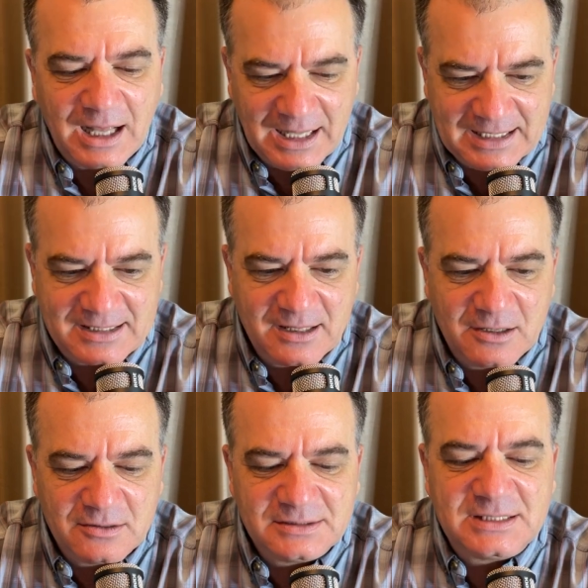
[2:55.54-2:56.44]
liked
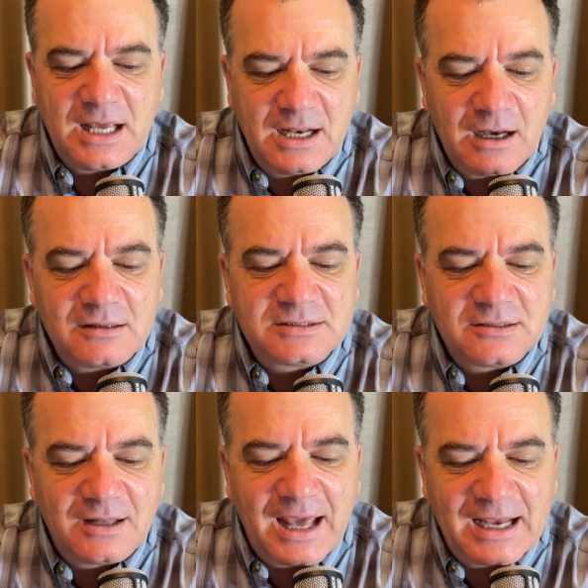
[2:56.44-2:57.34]
those, and I also
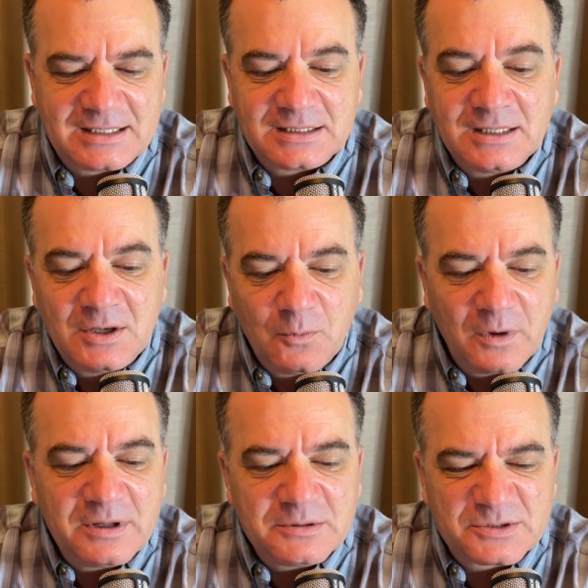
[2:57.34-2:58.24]
liked
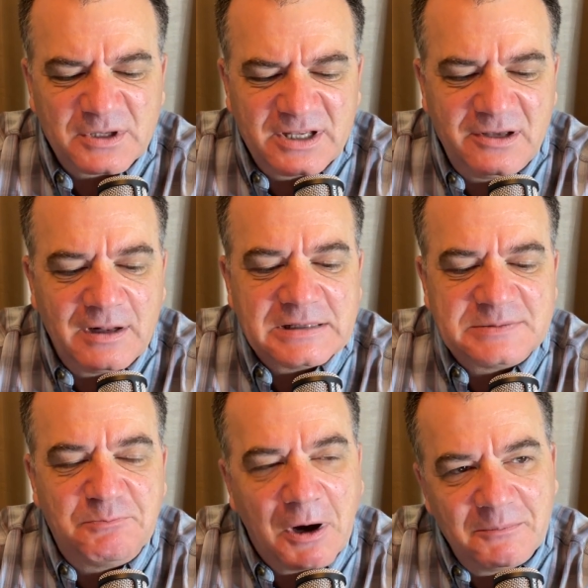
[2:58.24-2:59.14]
one that was really cute. I was
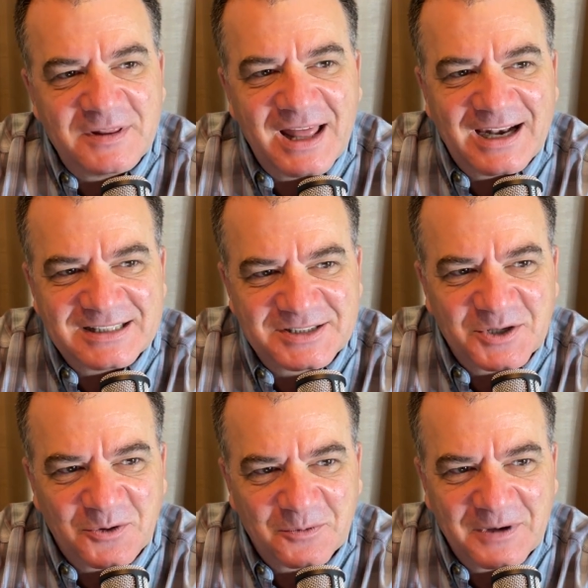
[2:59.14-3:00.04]
bummed that it
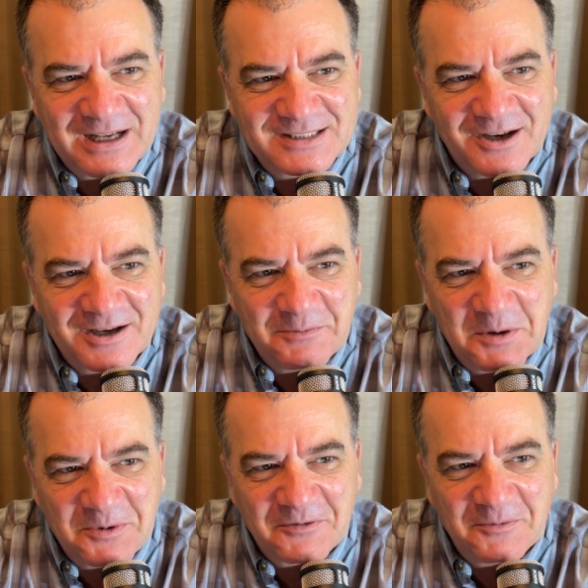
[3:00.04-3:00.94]
sold when I saw it come
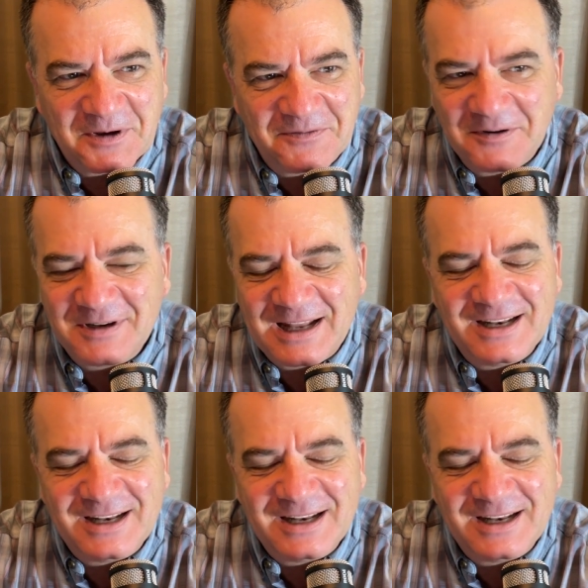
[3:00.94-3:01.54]
up over my phone. I